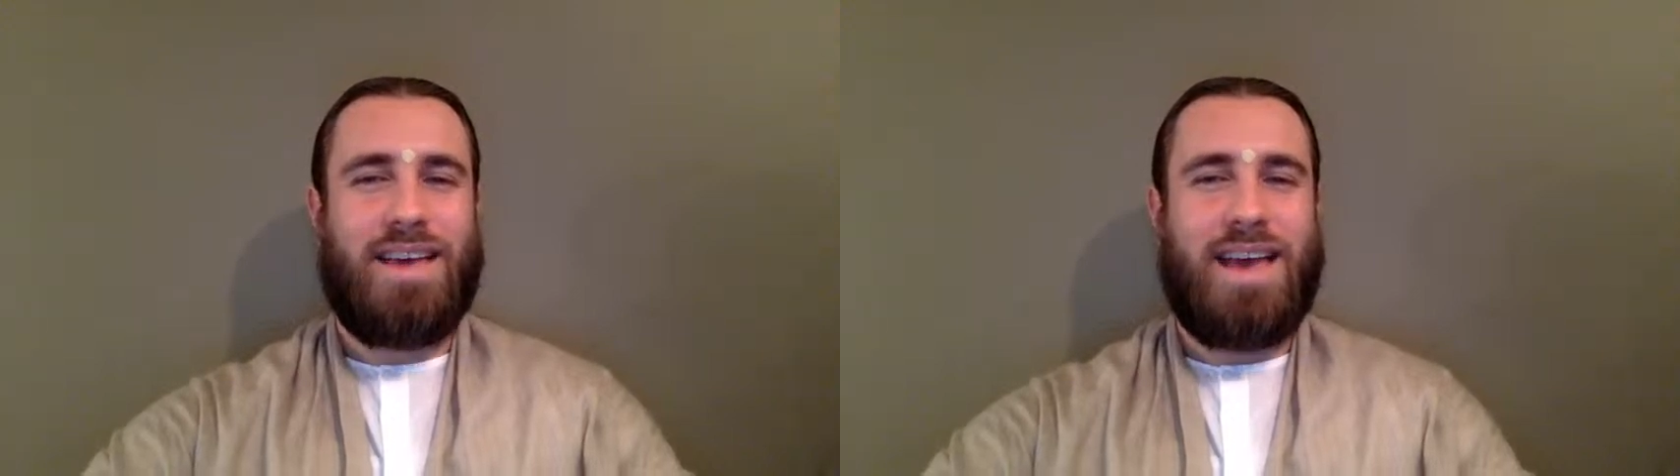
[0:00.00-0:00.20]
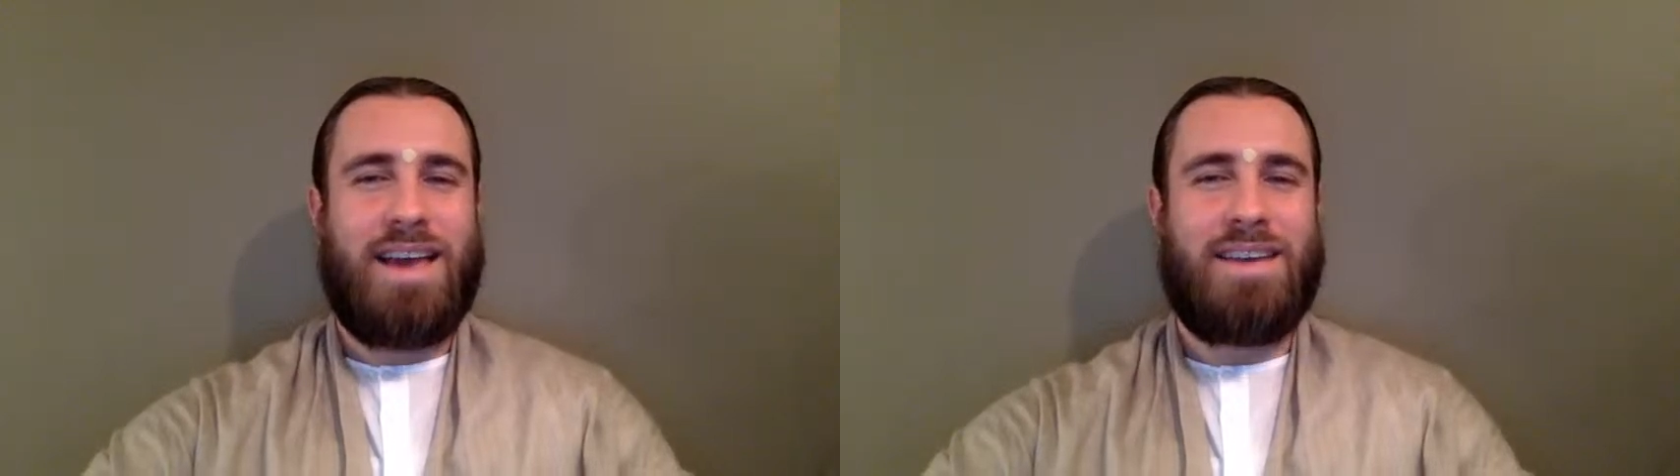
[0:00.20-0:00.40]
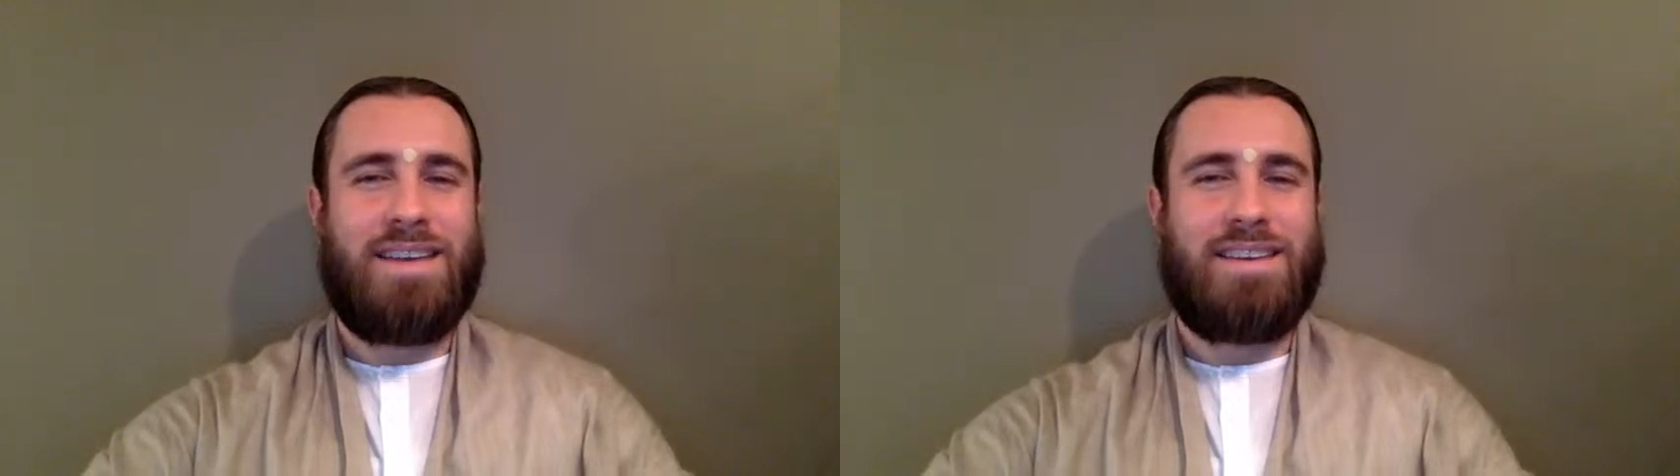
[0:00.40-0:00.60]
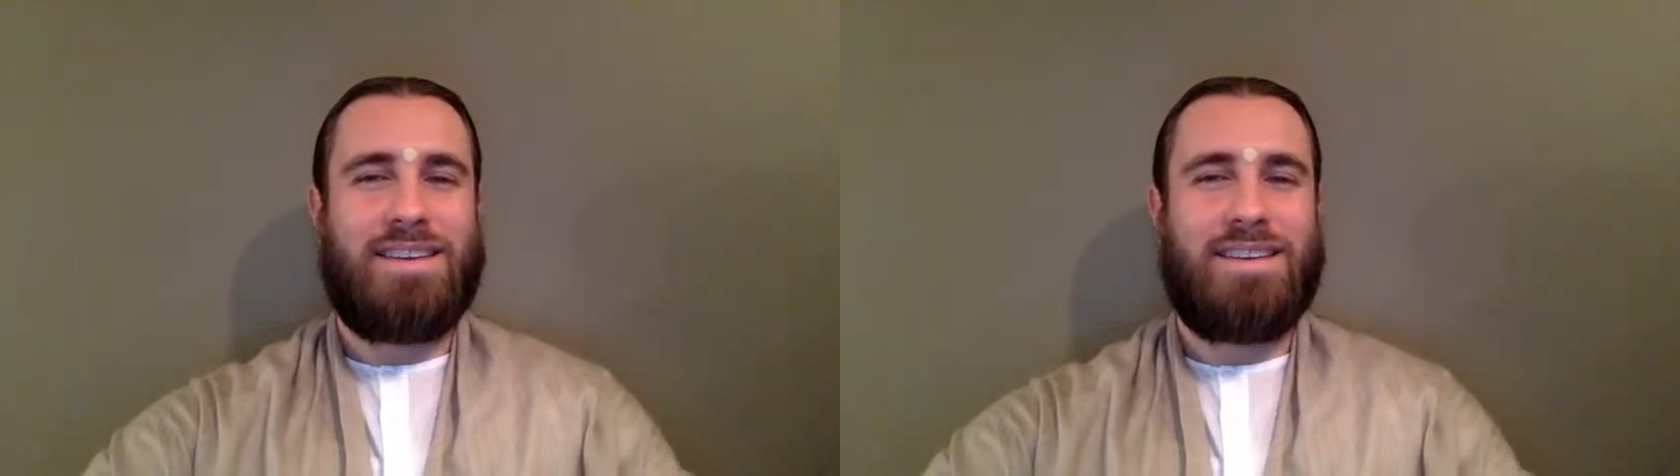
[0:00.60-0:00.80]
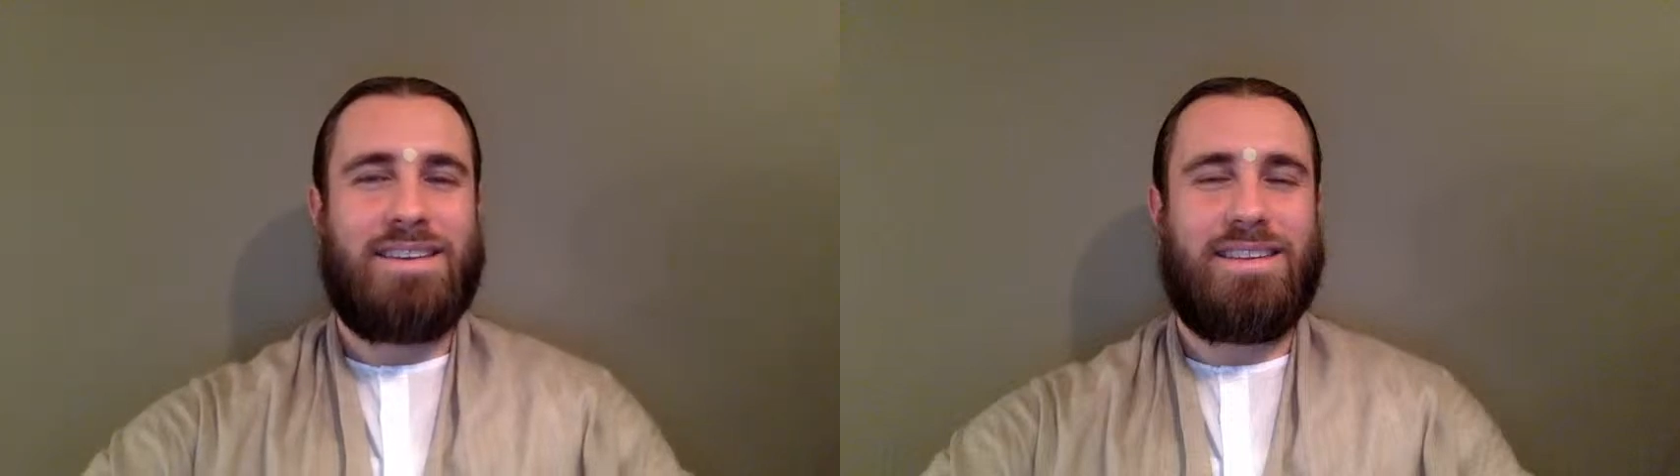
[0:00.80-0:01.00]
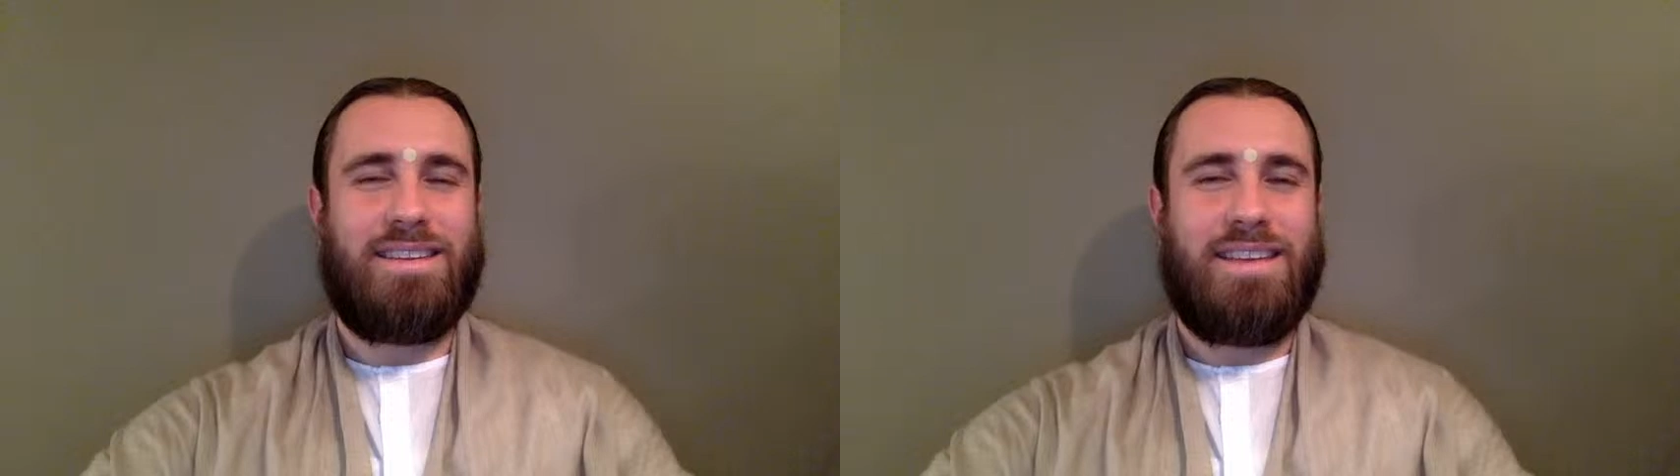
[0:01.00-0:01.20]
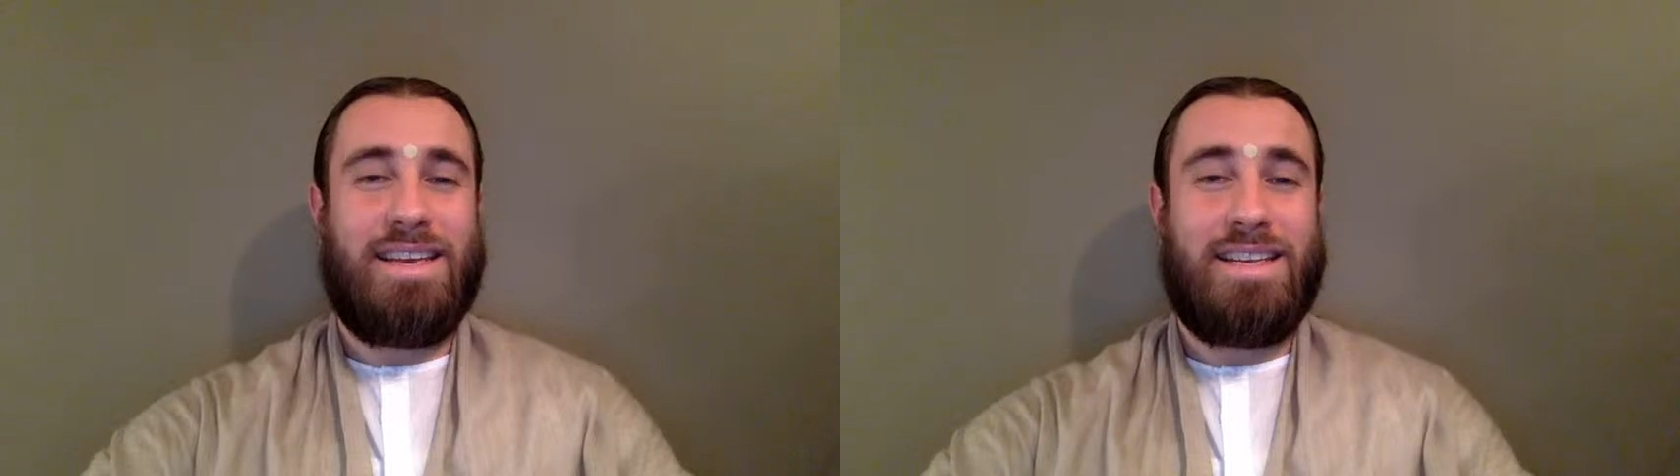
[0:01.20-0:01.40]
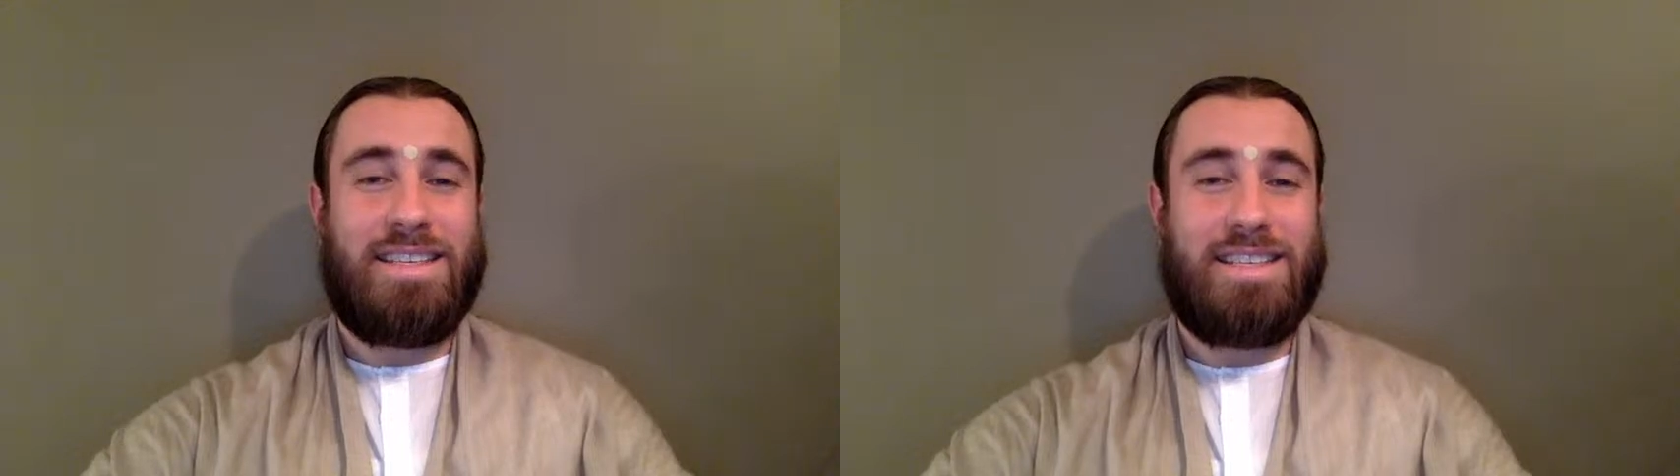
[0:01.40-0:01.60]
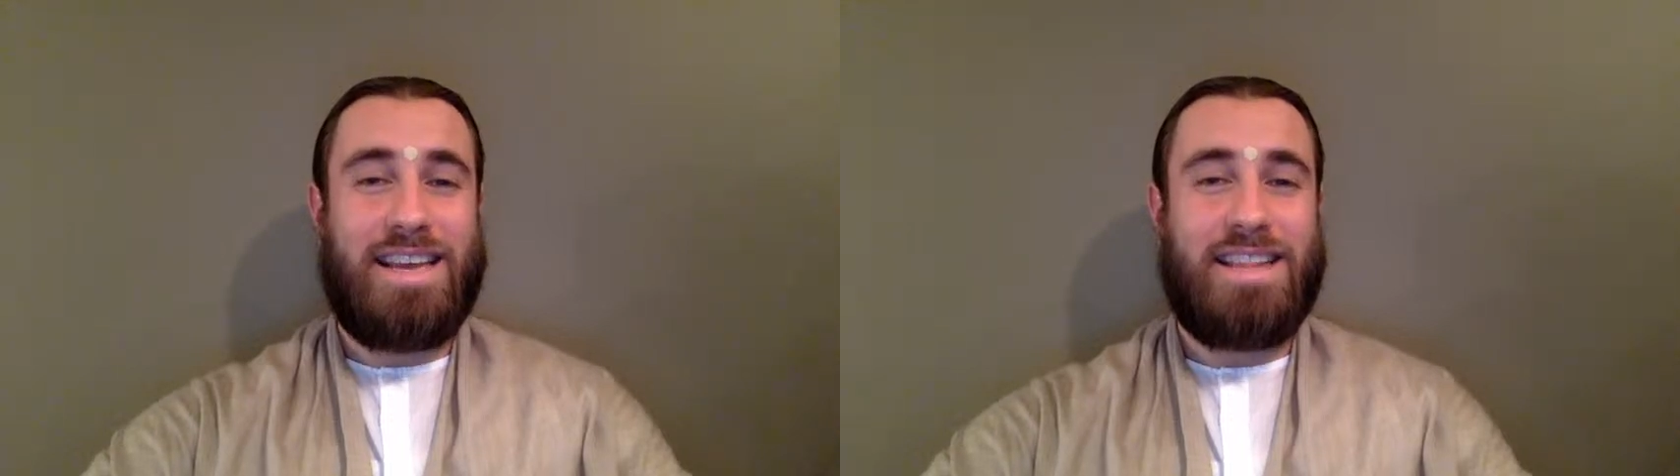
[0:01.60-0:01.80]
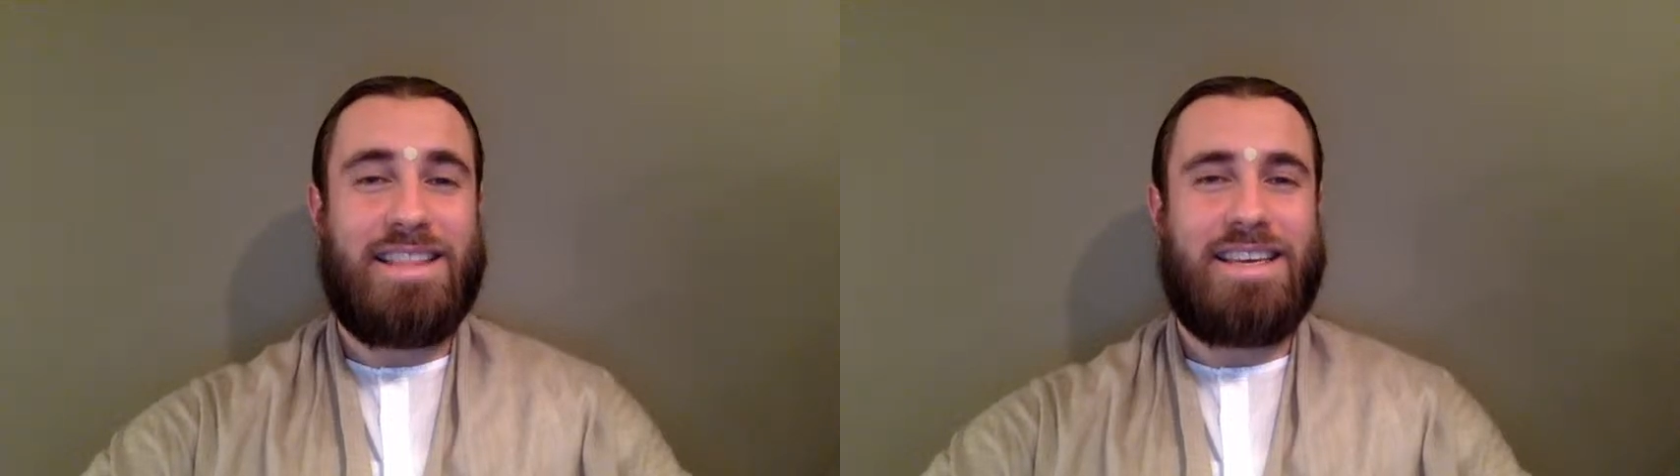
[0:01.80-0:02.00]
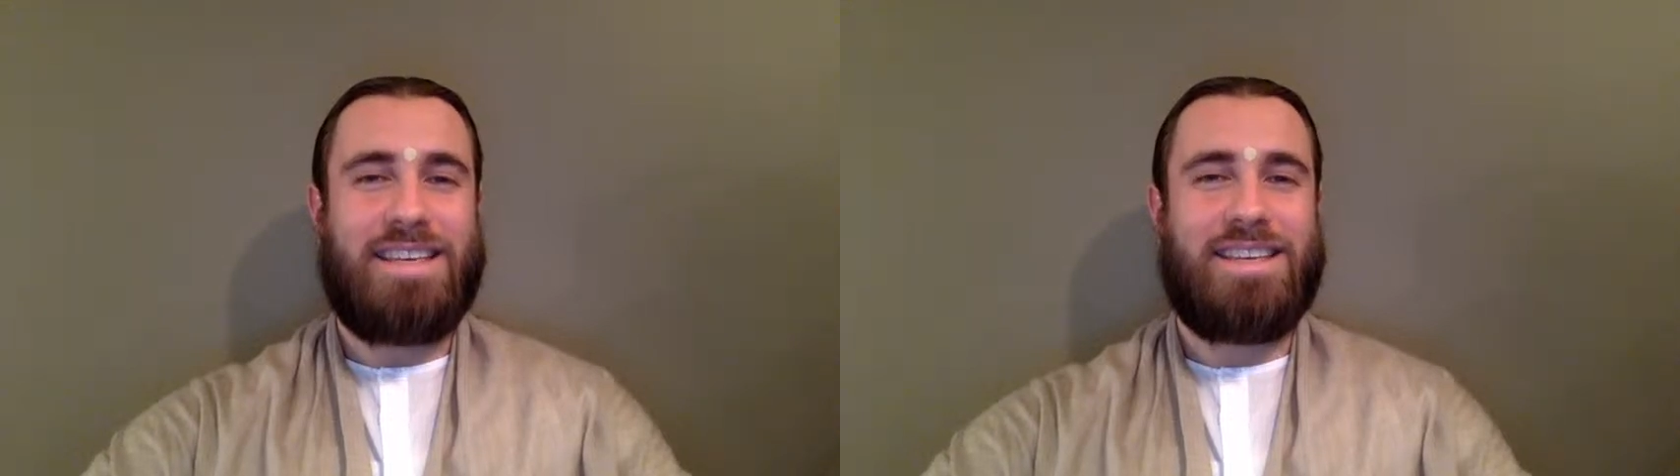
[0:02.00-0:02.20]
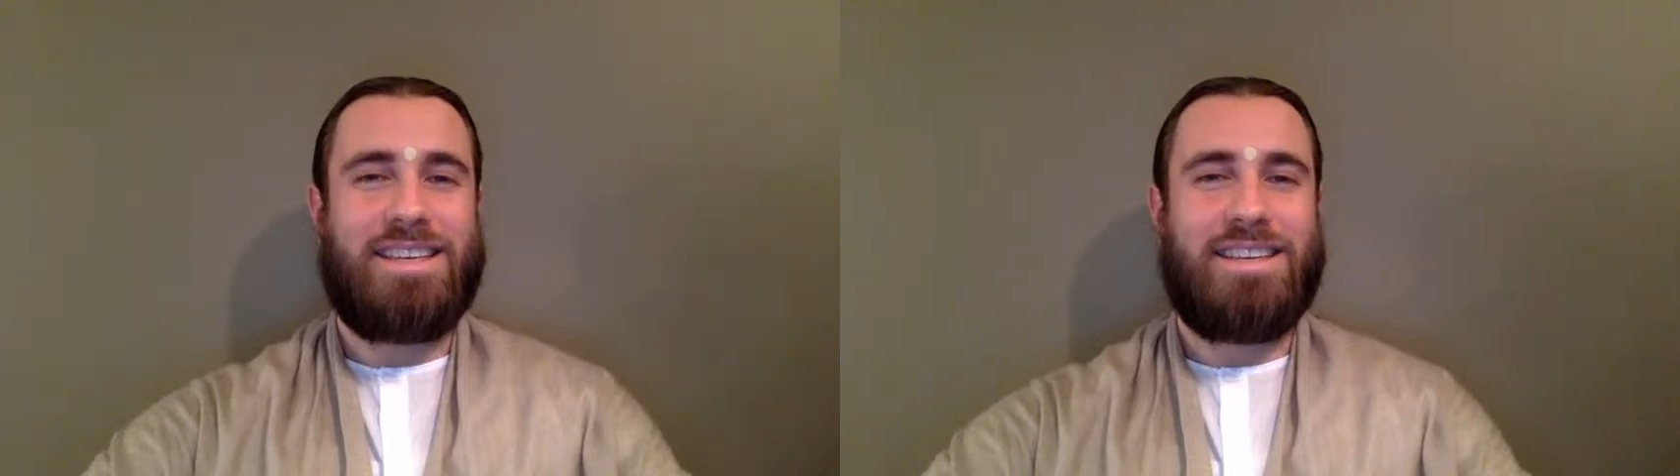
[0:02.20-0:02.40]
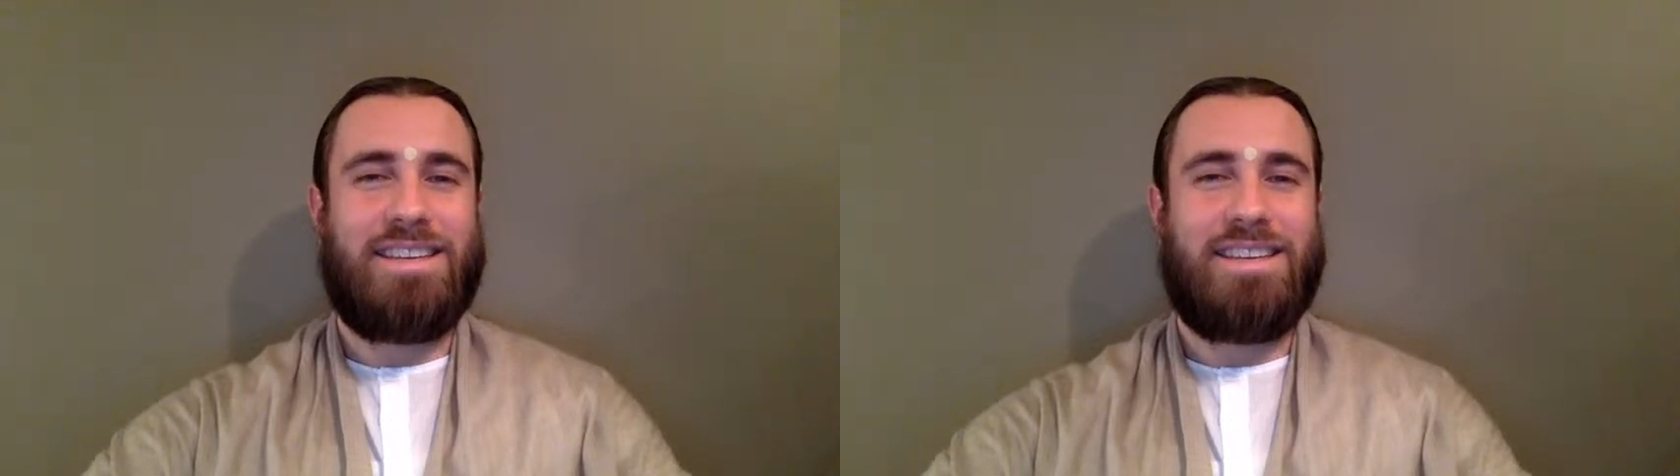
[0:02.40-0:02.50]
And it is said that